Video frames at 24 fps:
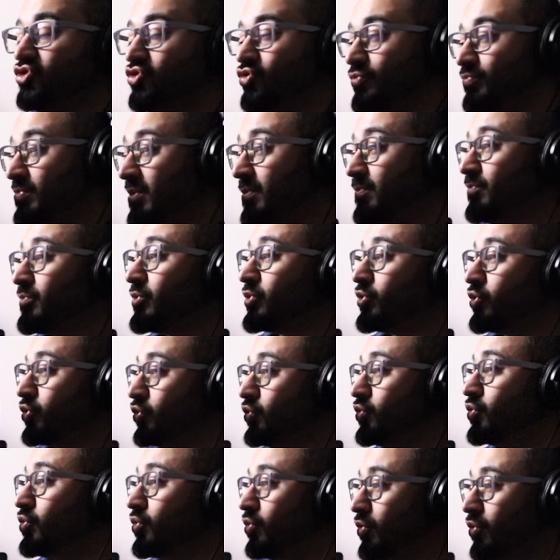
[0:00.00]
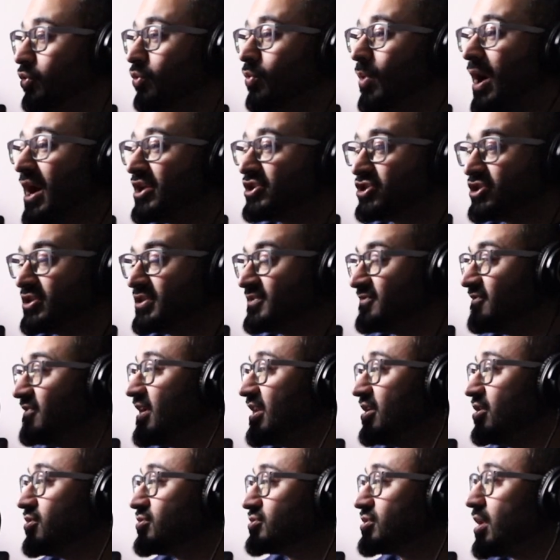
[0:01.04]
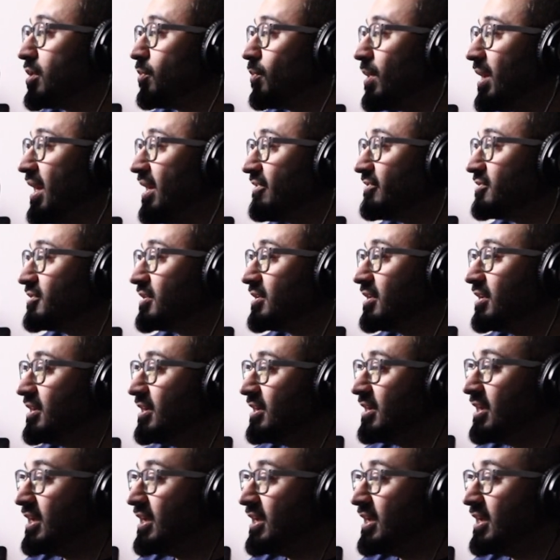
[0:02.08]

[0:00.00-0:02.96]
to people who watch his videos and whatever.